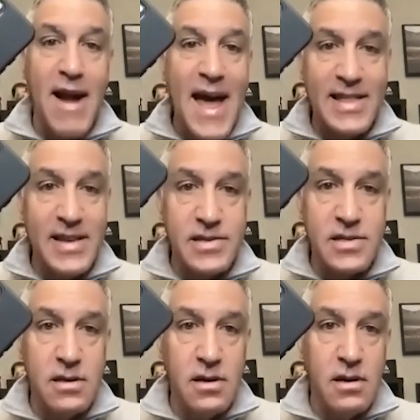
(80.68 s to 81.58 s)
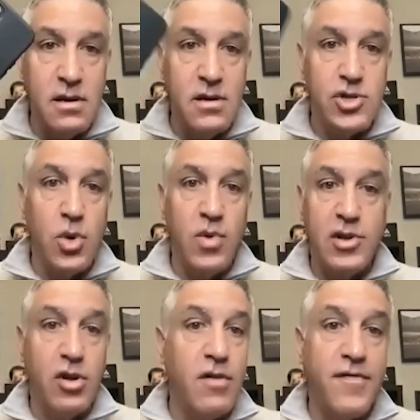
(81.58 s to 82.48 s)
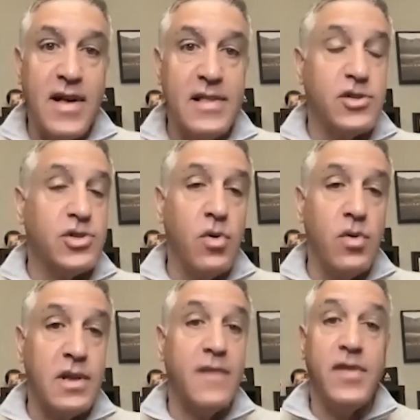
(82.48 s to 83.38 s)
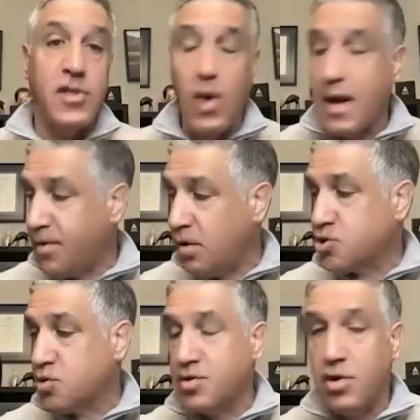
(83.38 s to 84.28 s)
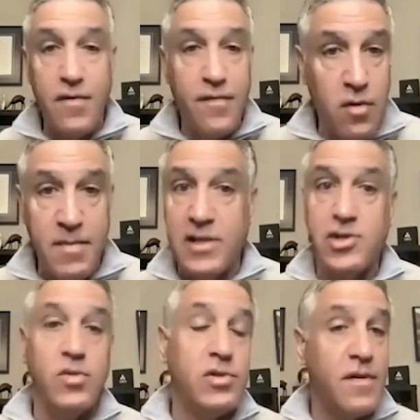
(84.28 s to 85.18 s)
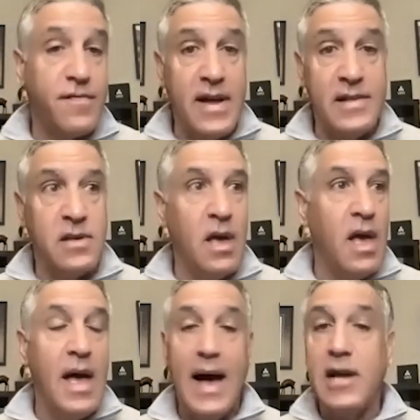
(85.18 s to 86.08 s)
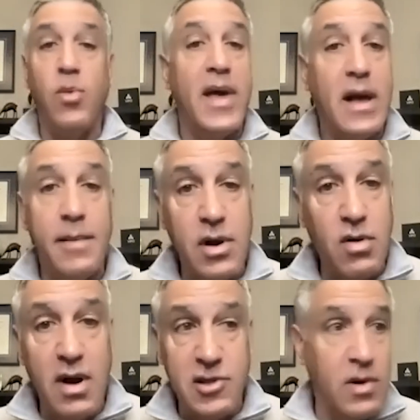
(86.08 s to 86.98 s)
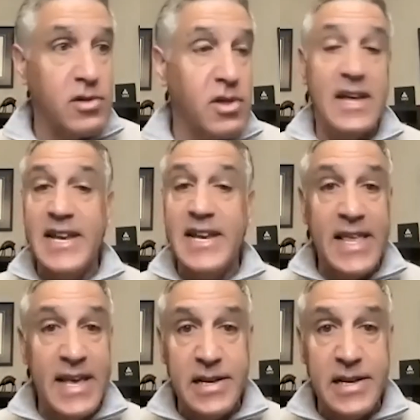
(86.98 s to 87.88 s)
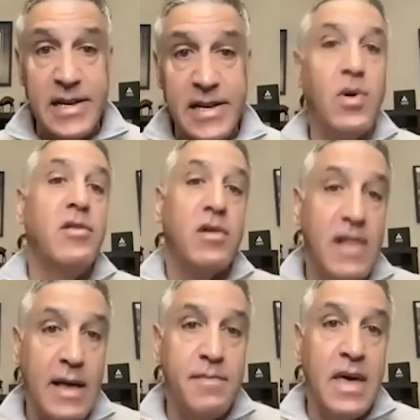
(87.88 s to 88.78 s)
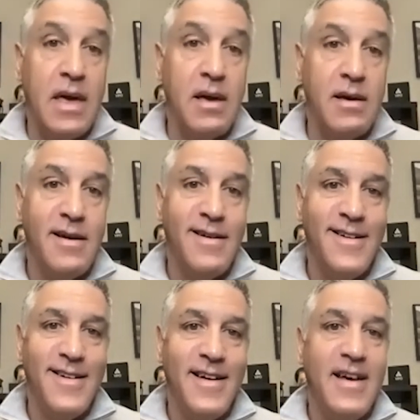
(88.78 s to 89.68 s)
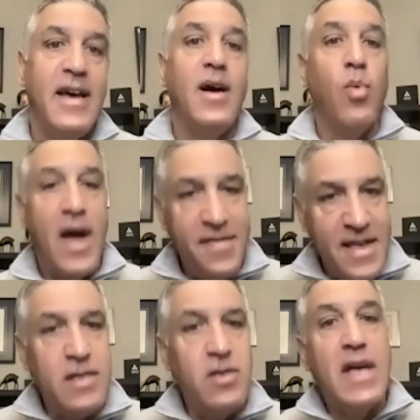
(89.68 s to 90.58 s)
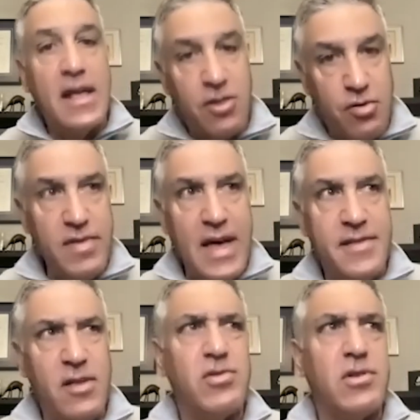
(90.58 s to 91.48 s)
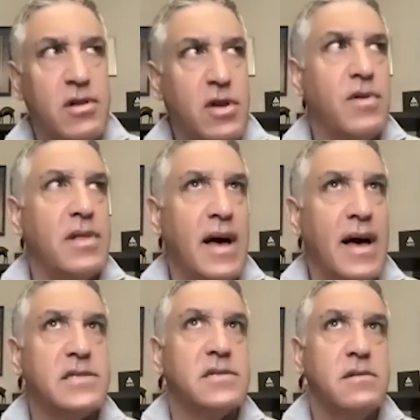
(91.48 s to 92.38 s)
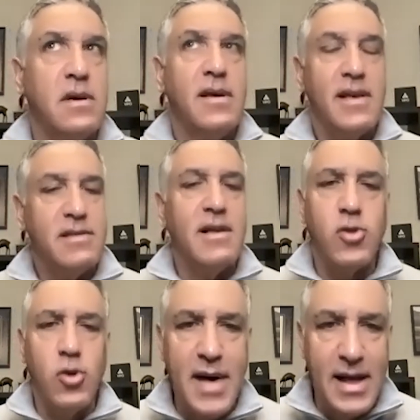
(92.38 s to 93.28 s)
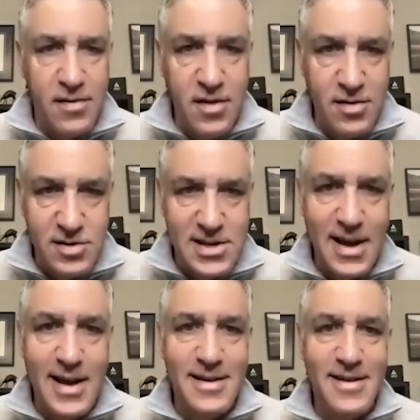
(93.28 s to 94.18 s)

Practice. Show it to your friends. Show it. If it's YPO, show it to your four mates. Show it to your friends. How do I come across? Do I look an idiot or do I look like me? And then you get through that. And then you start to realize it's not so bad on the other side.